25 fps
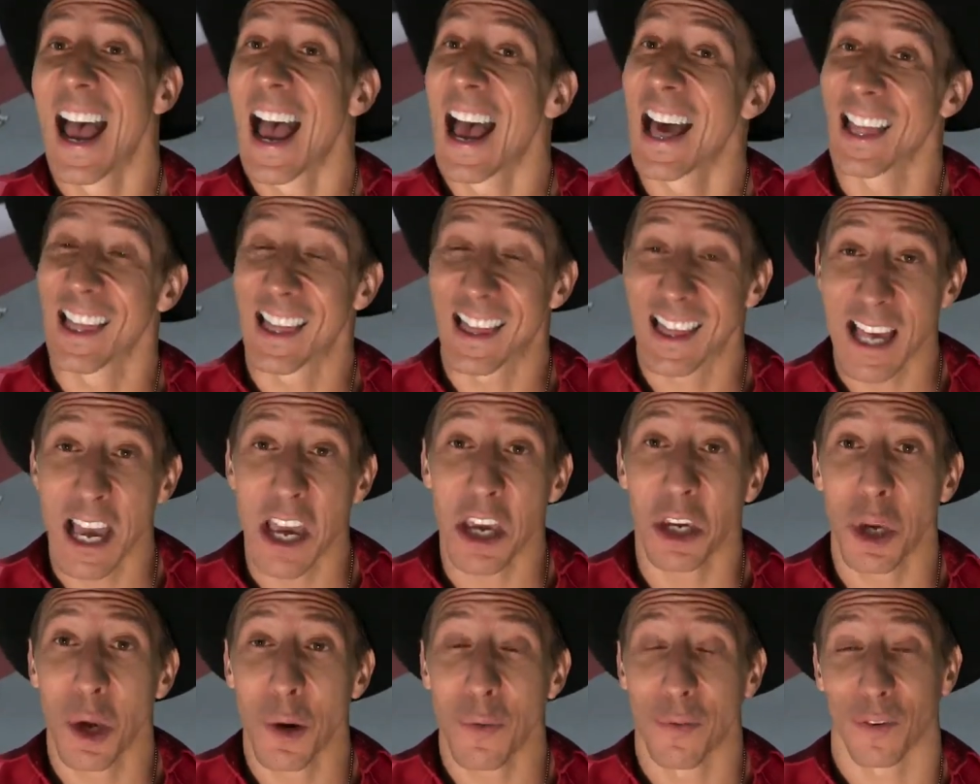And
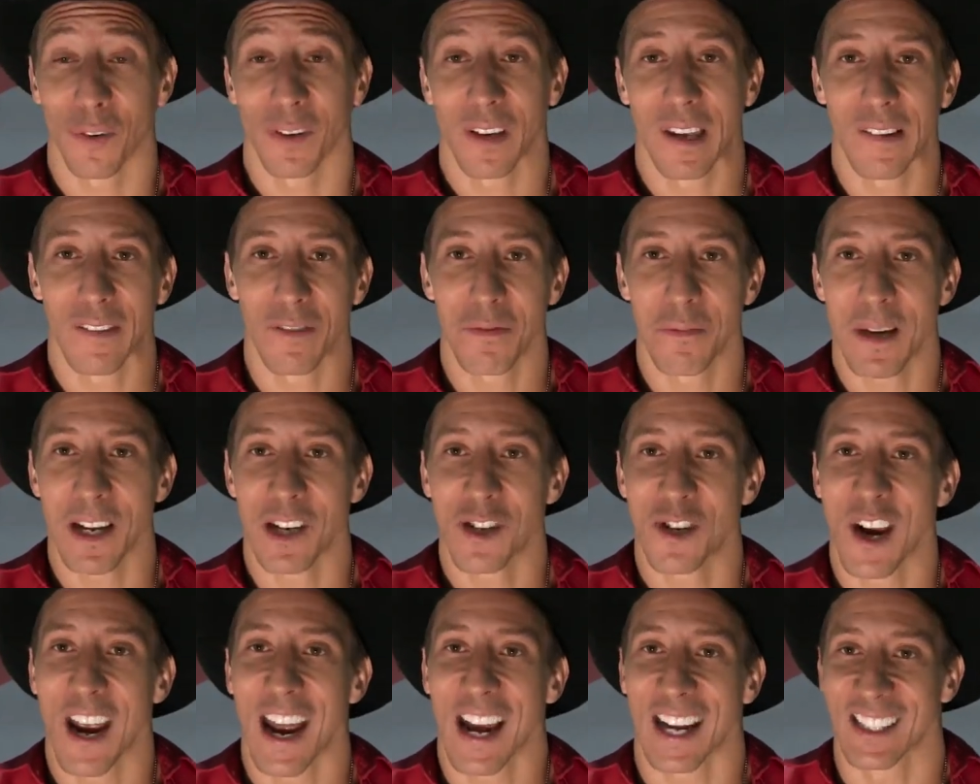thank you for giving me a
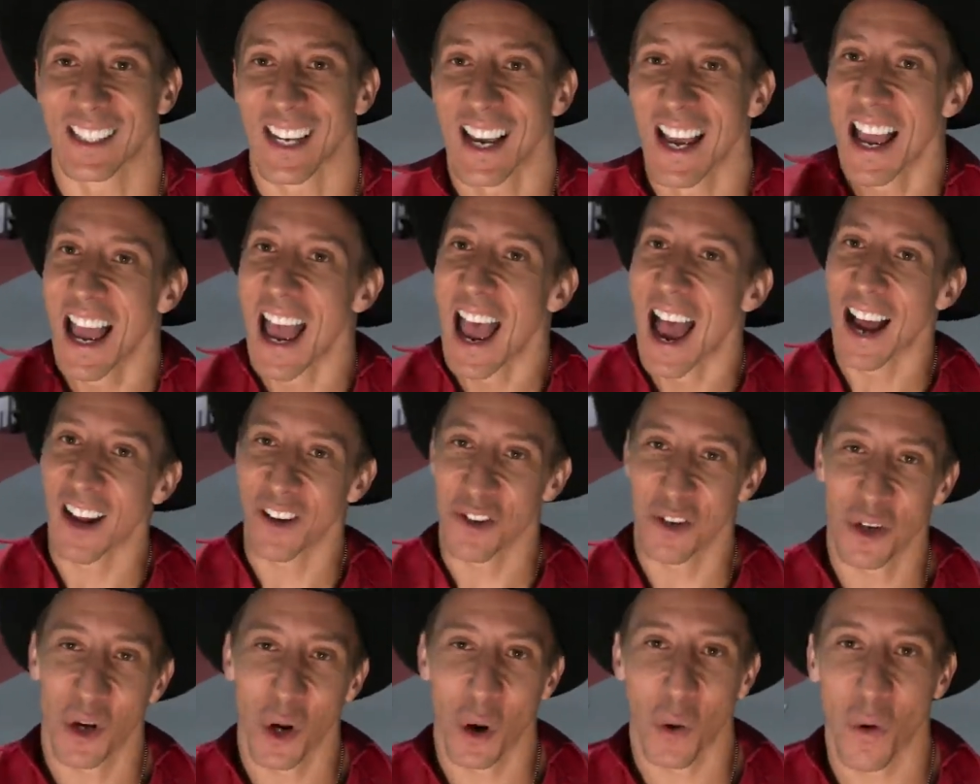chance.
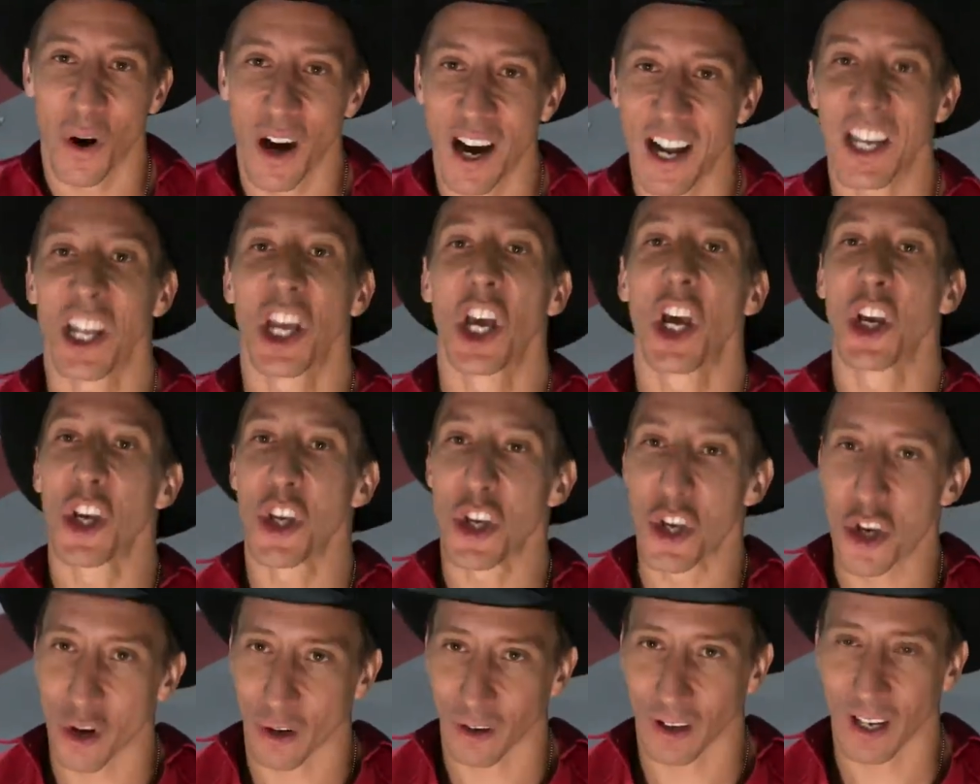And you know what?
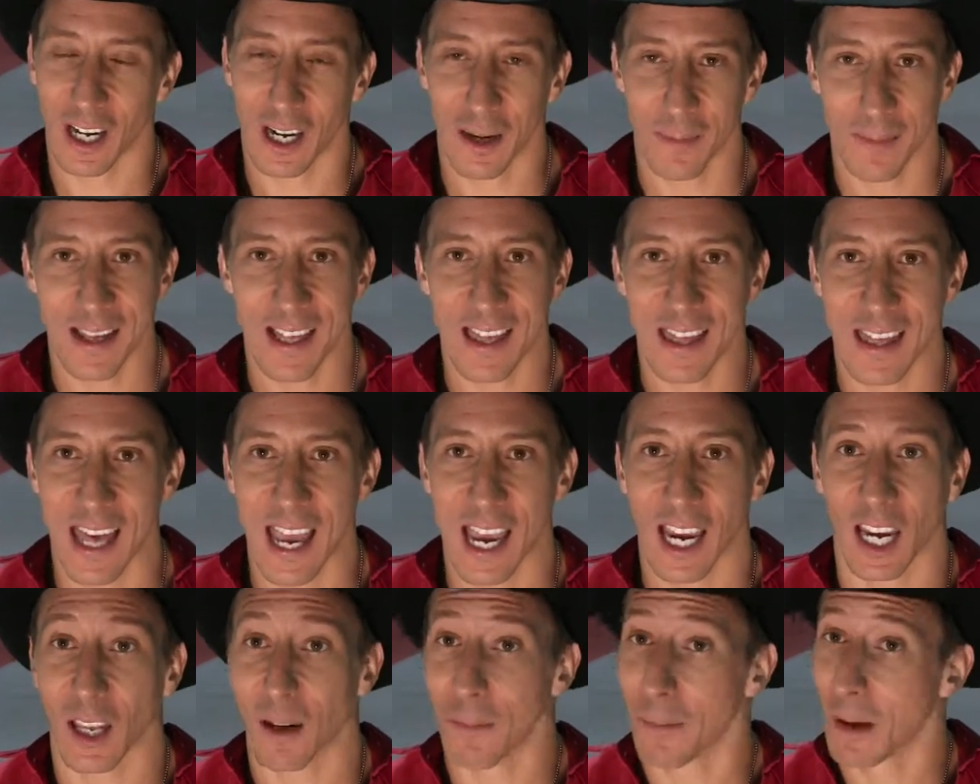You're gonna be
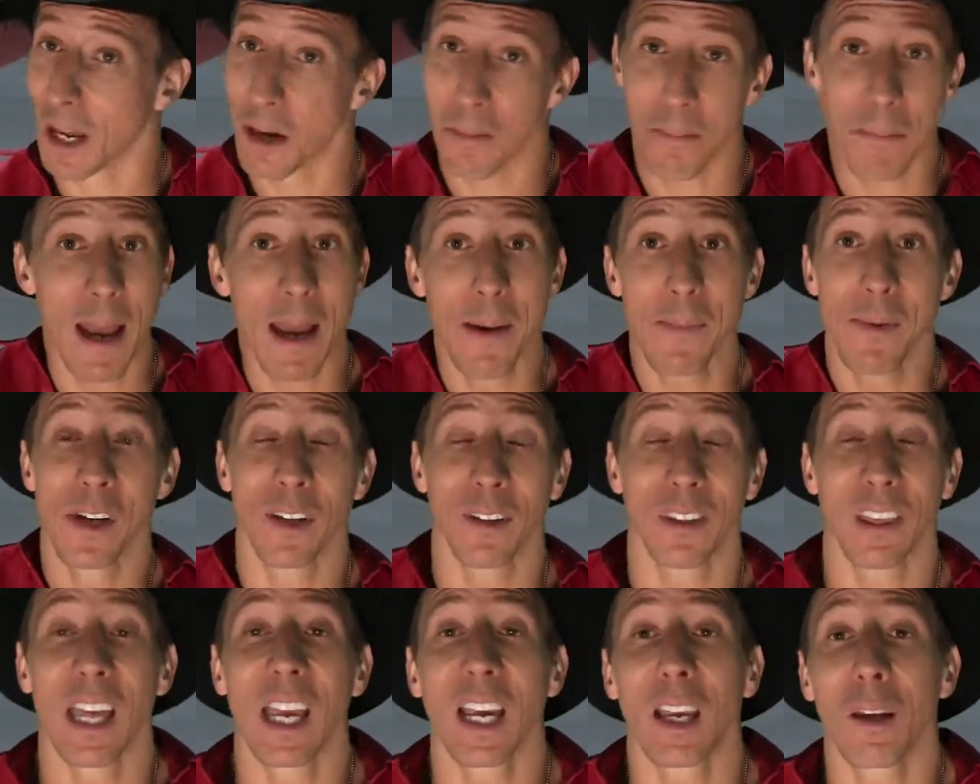thanking me. And maybe
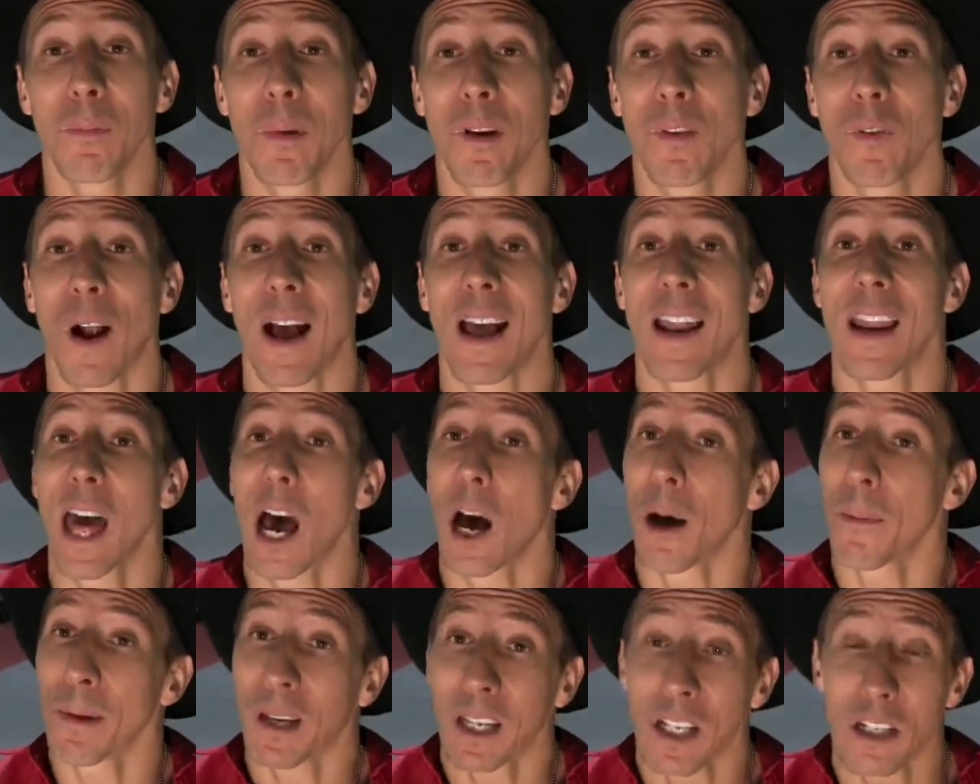you're thanking me right
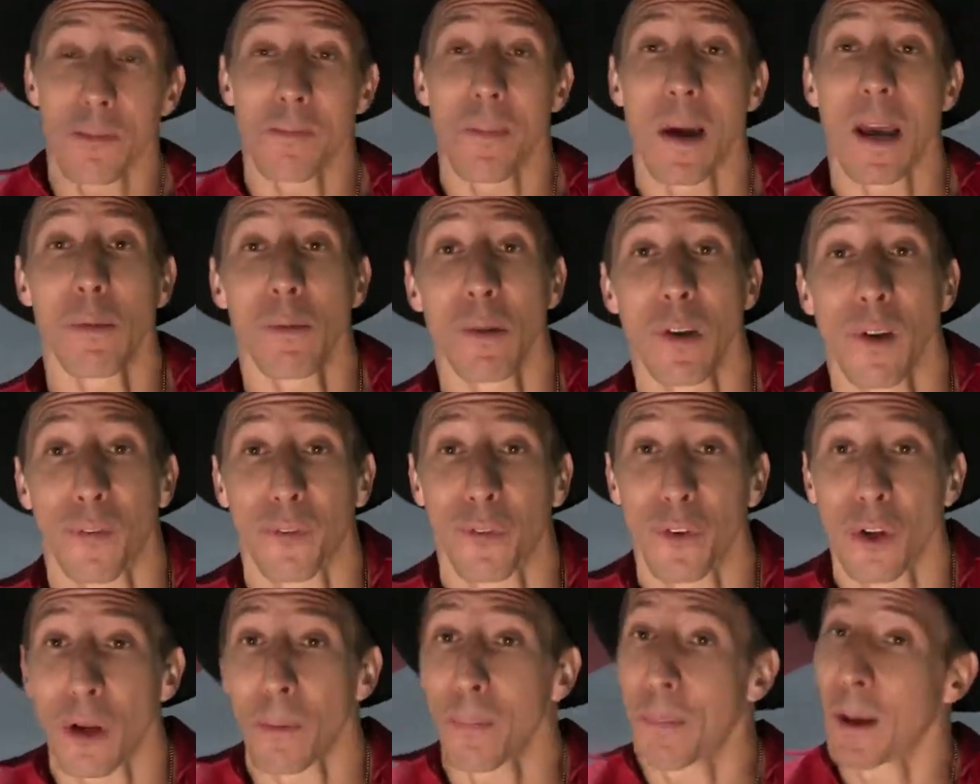now because maybe you
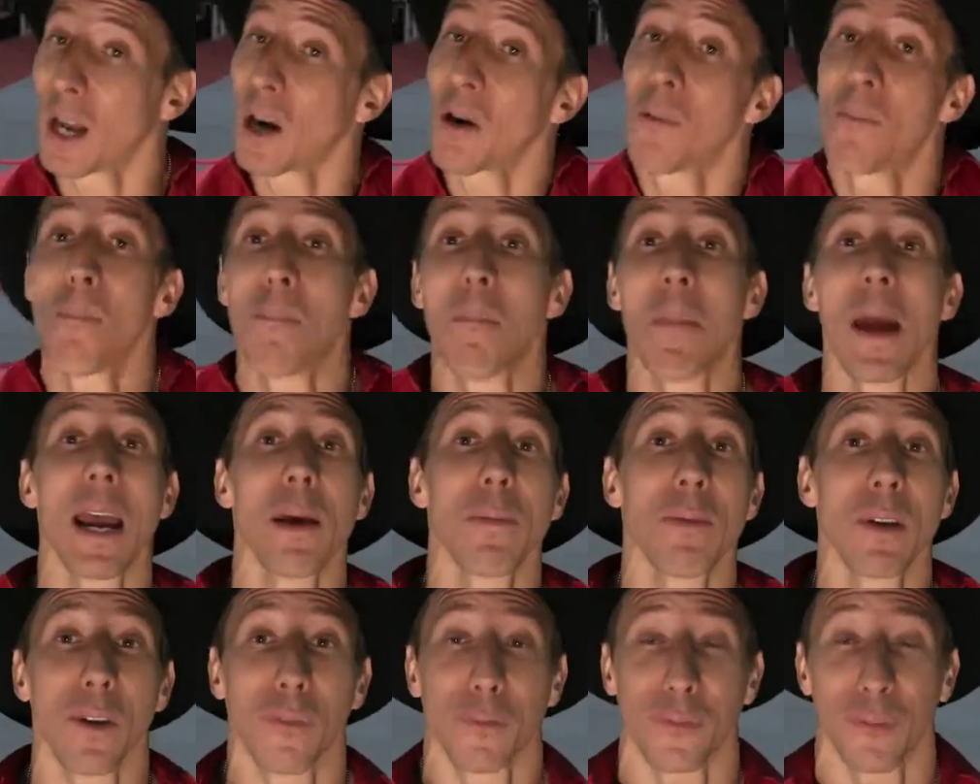feel better,
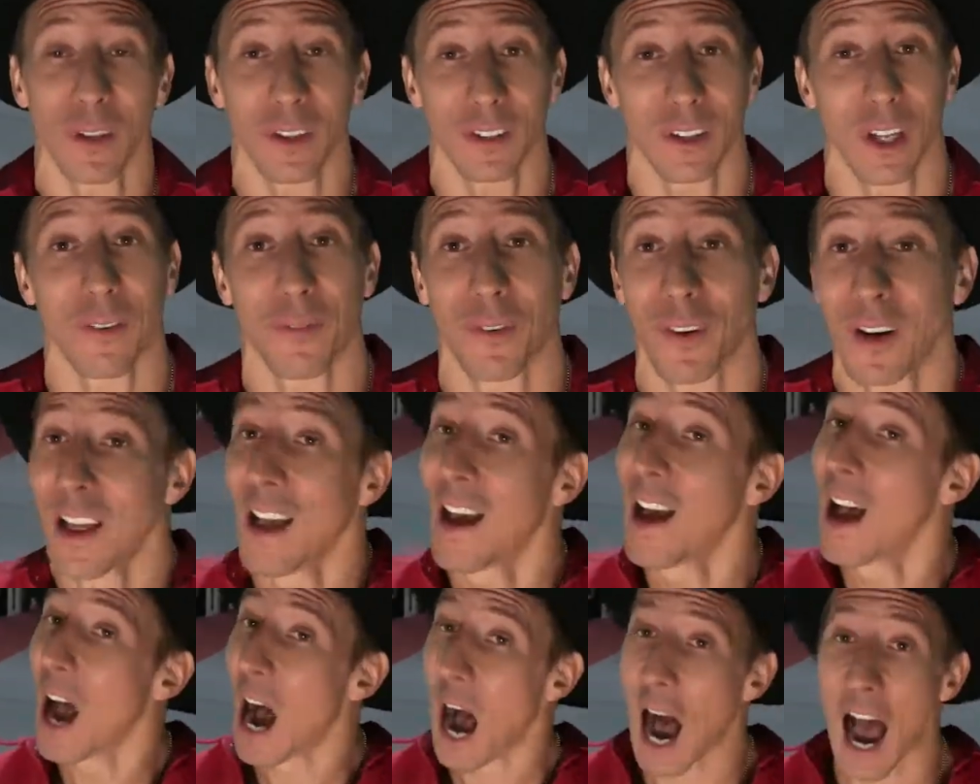maybe you feel different.
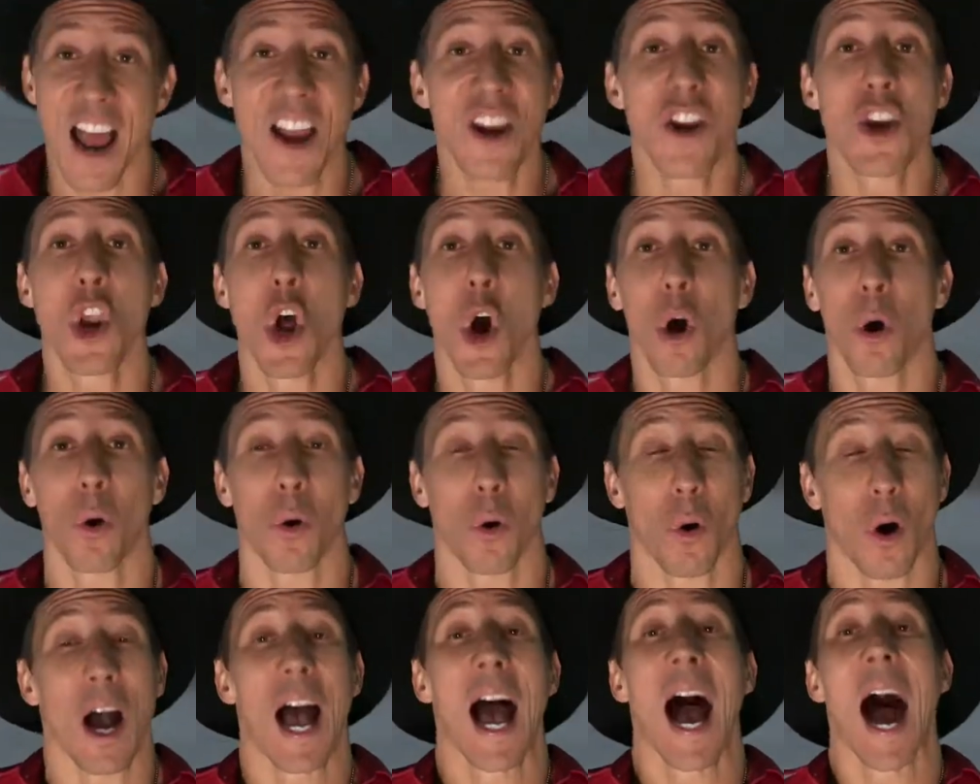I
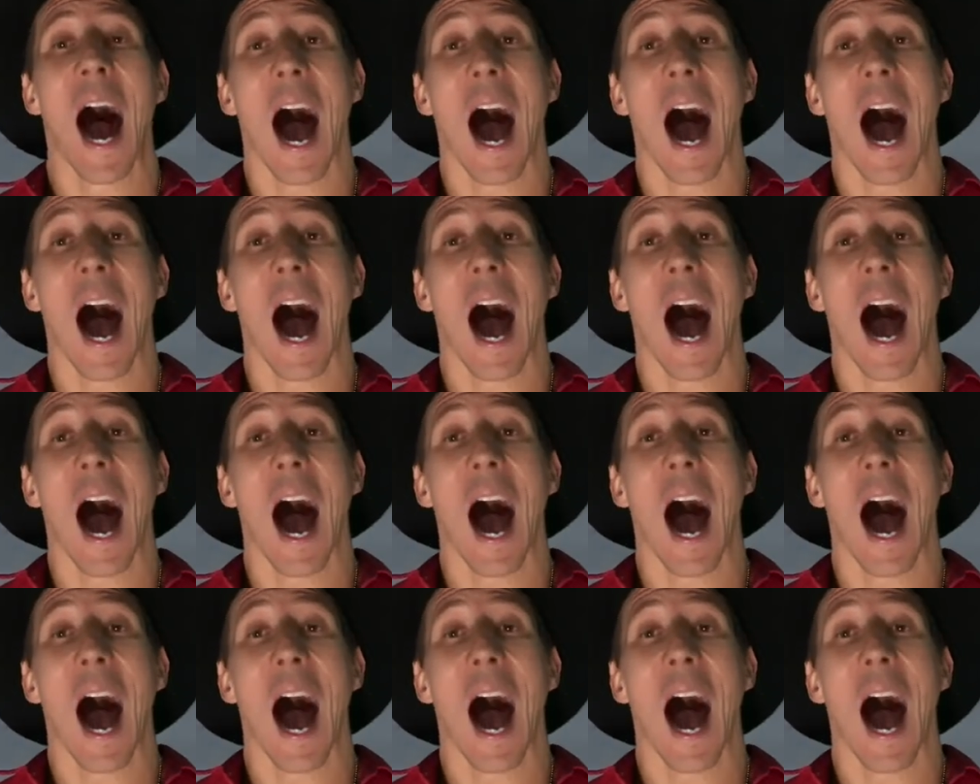know